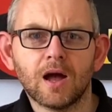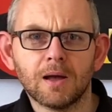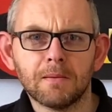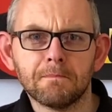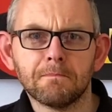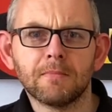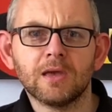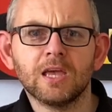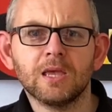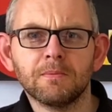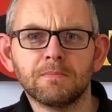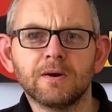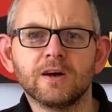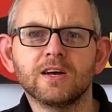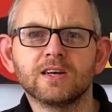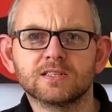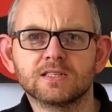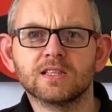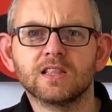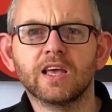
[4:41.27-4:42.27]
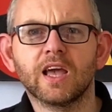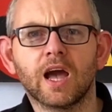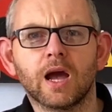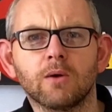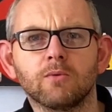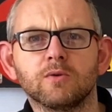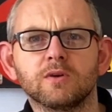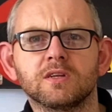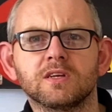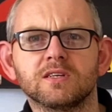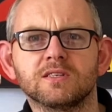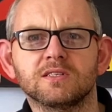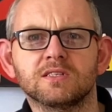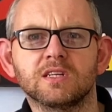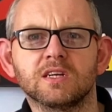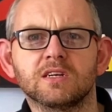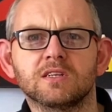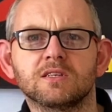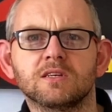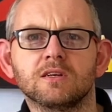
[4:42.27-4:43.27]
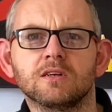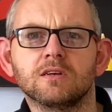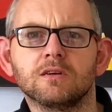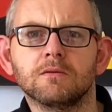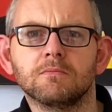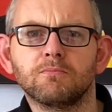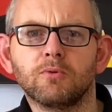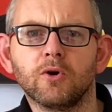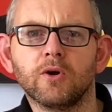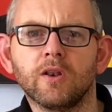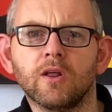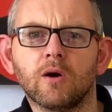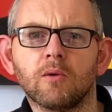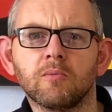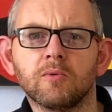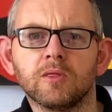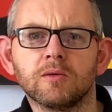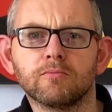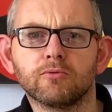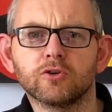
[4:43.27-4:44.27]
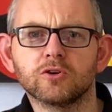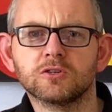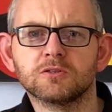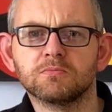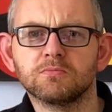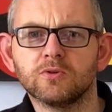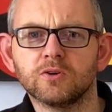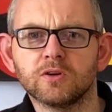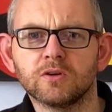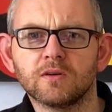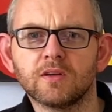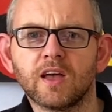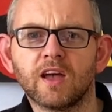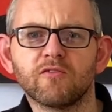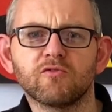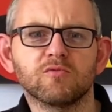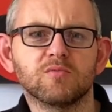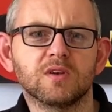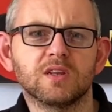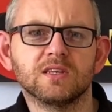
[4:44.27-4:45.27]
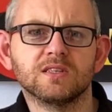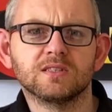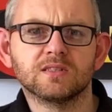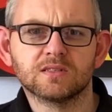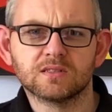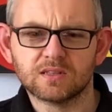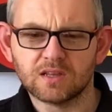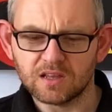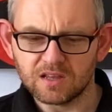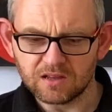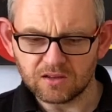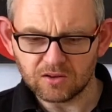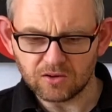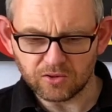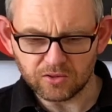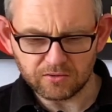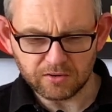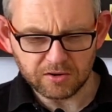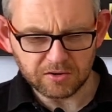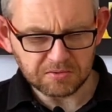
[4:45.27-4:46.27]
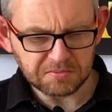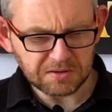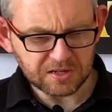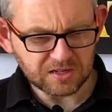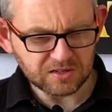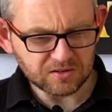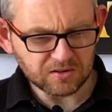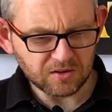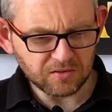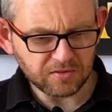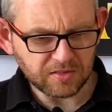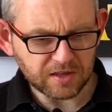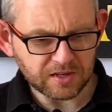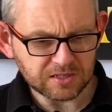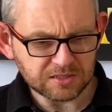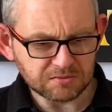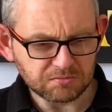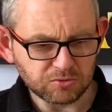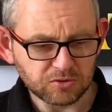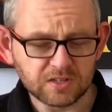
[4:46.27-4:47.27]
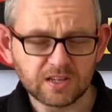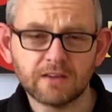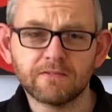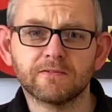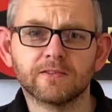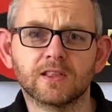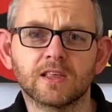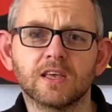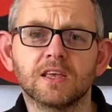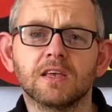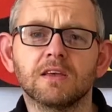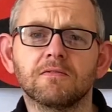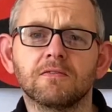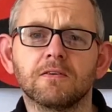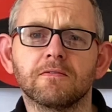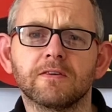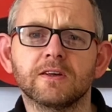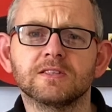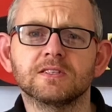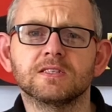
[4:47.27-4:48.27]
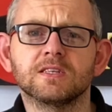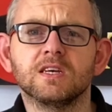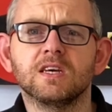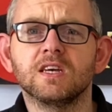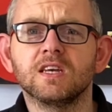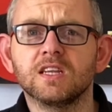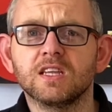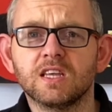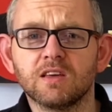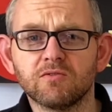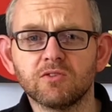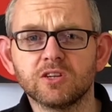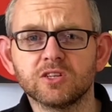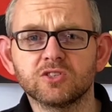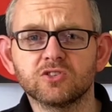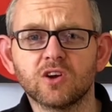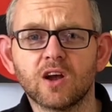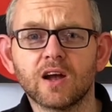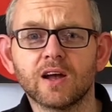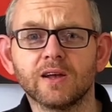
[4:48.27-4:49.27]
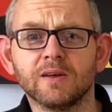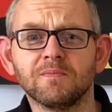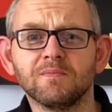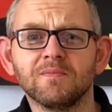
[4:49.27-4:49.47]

Me personally, I would stick to putting it on with a brush, but everybody's got their own opinion on things, but definitely, if you fancy it, give it a try.